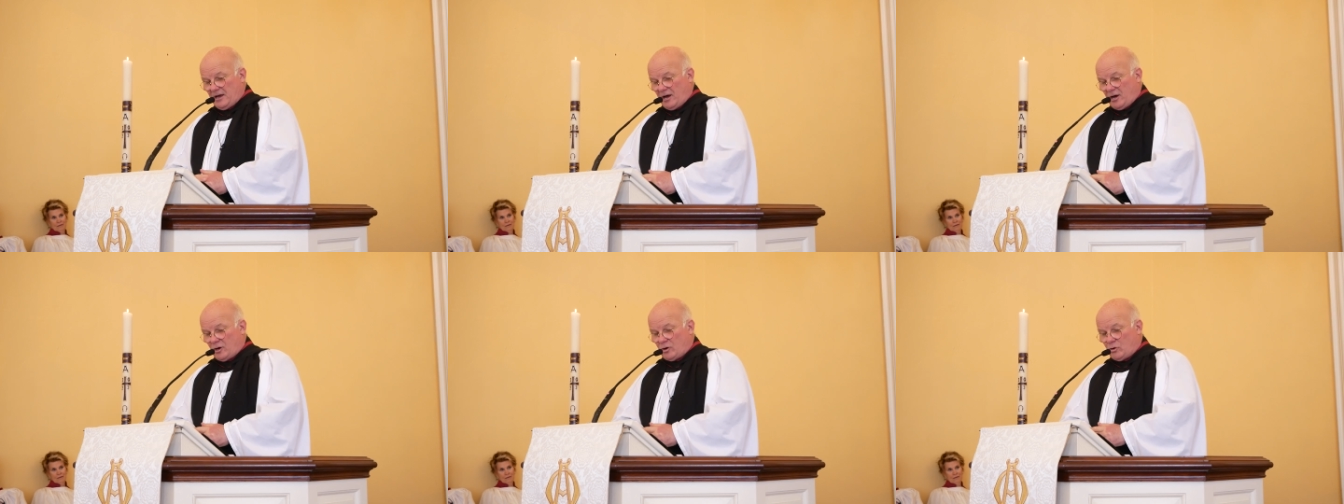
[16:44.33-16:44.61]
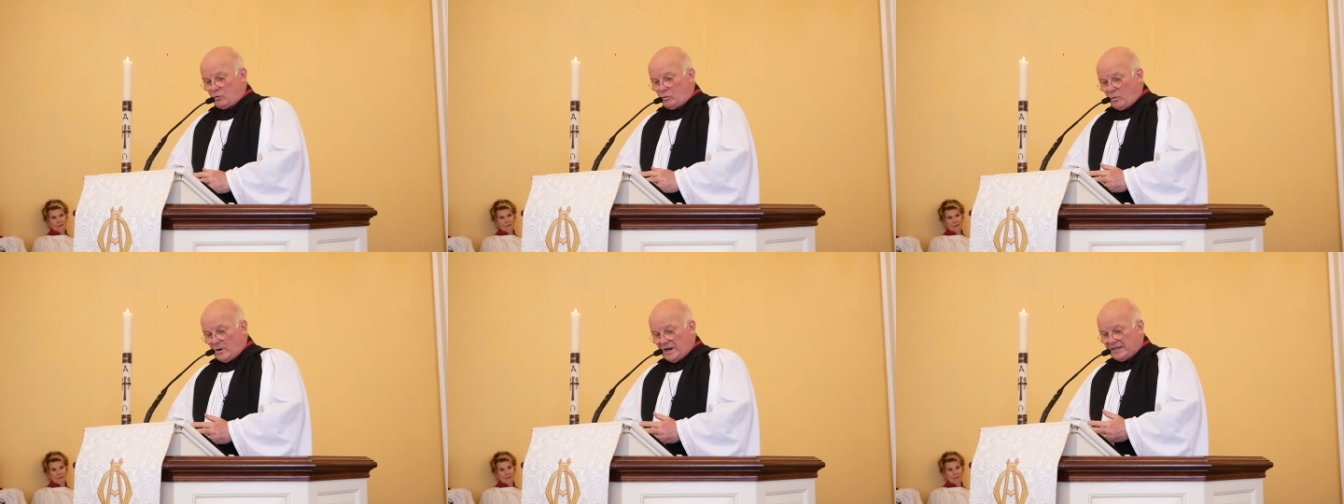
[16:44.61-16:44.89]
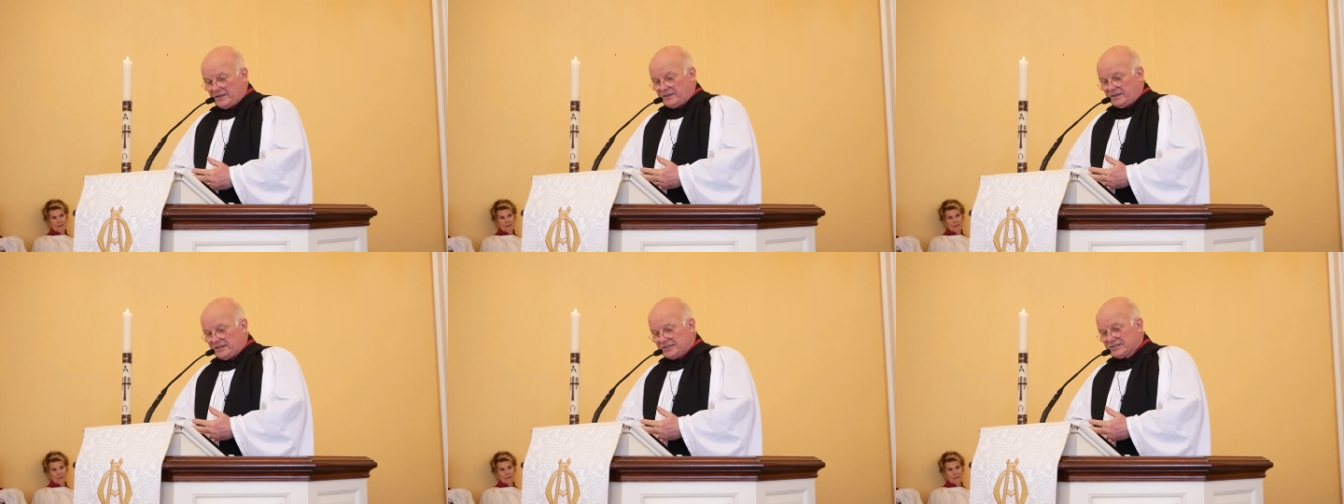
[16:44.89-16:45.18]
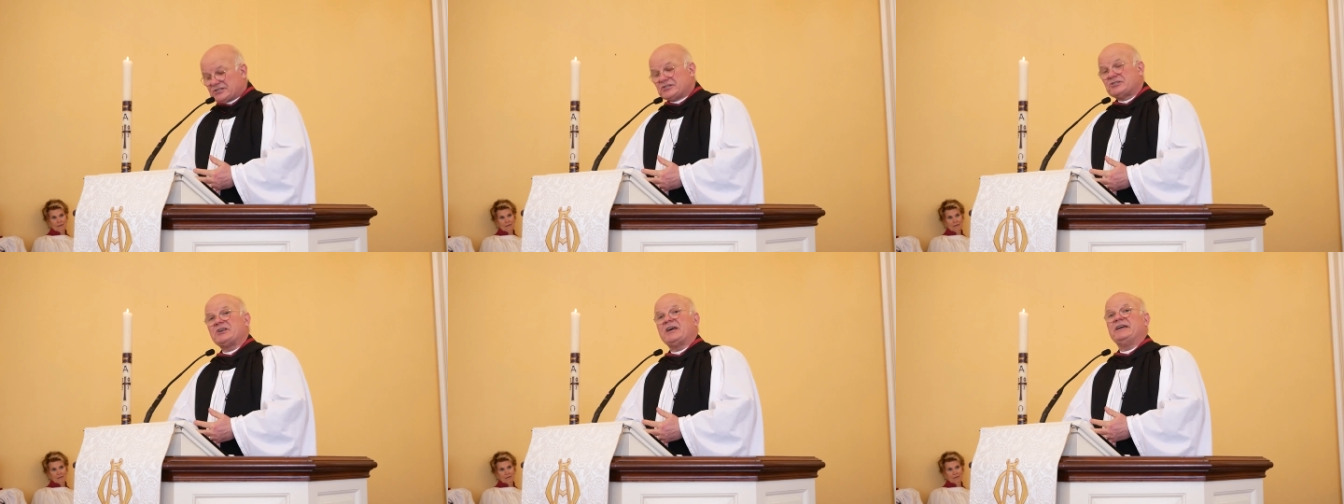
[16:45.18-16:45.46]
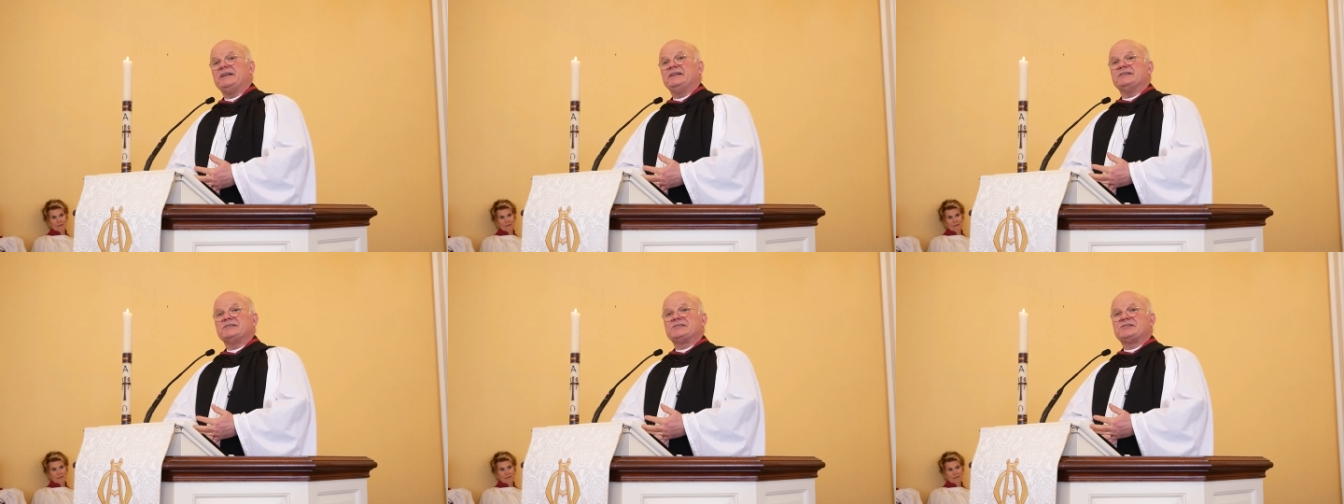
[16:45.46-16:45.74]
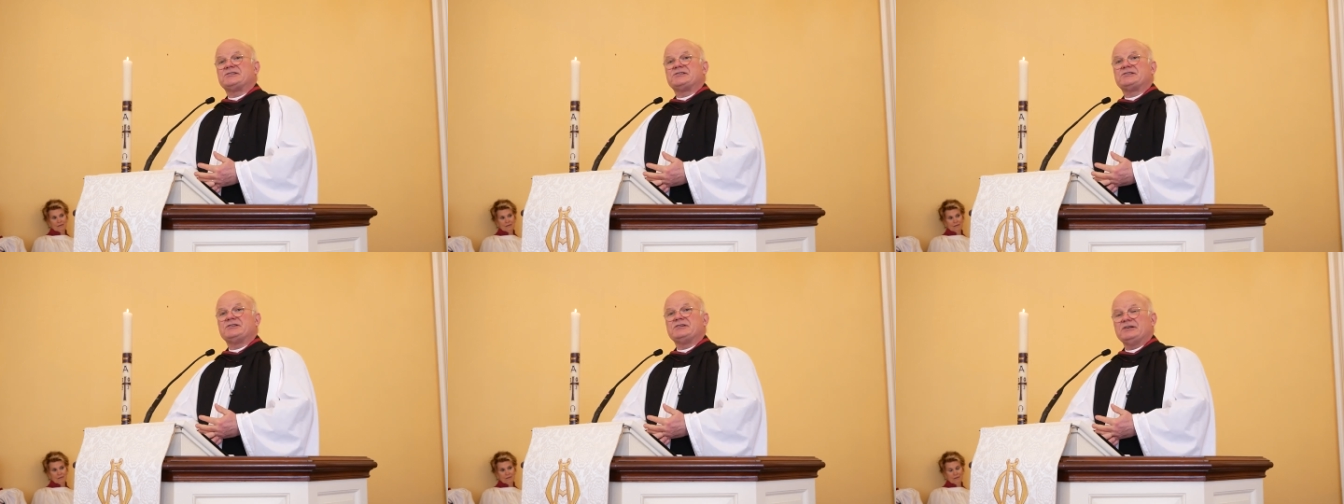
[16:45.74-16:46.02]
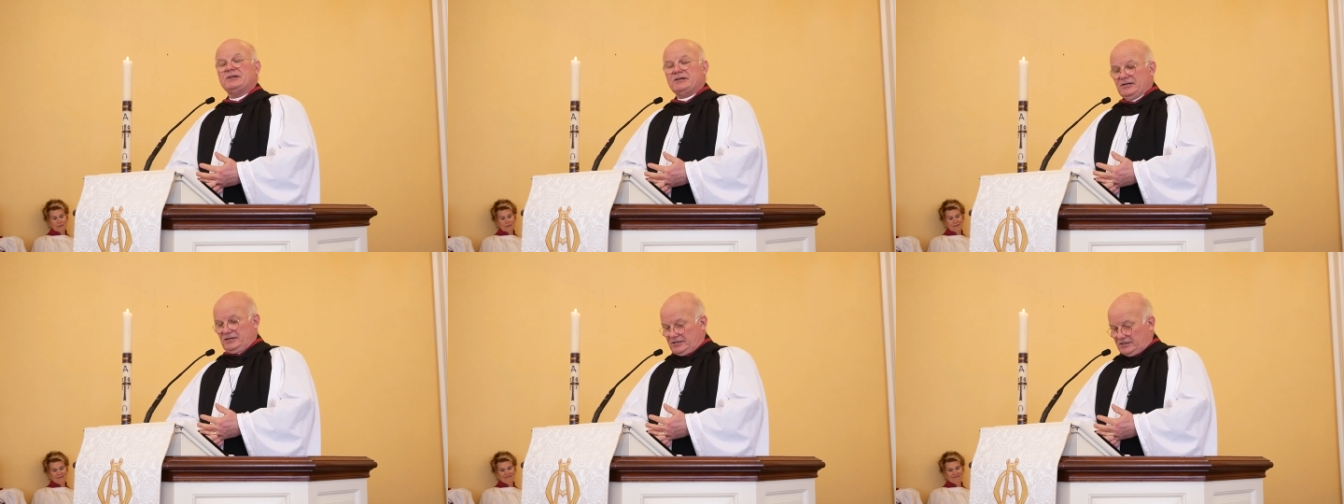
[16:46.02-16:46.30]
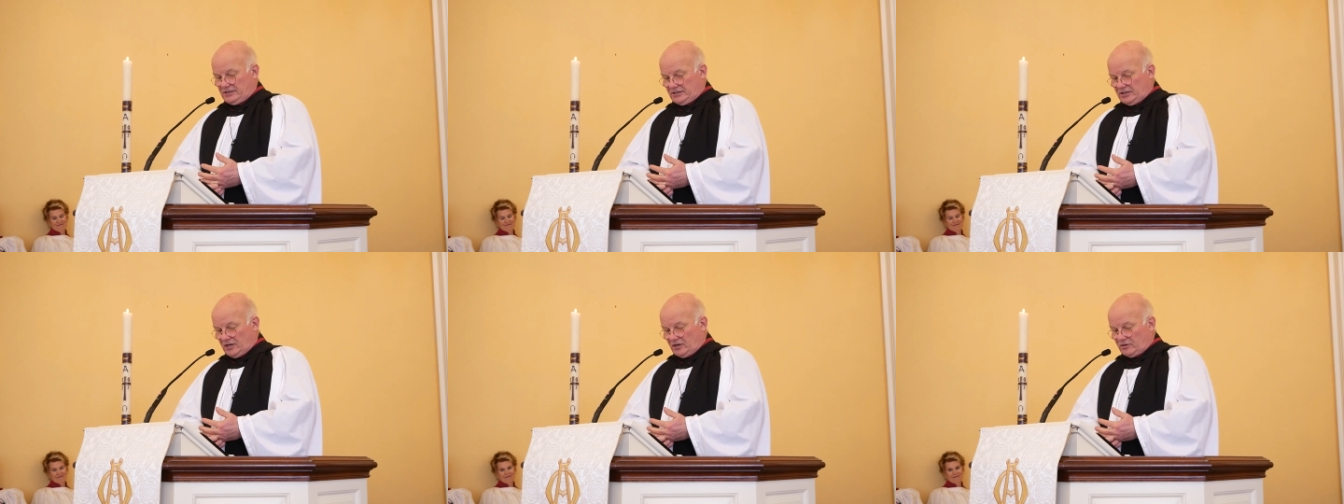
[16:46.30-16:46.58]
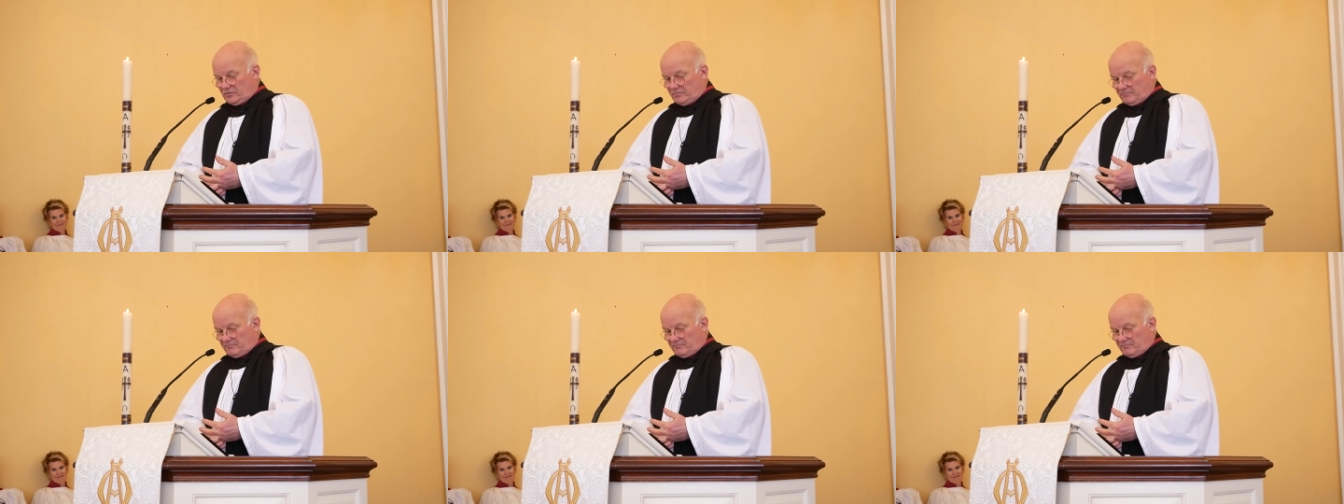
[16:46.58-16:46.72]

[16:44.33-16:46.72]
Oh, when the saints go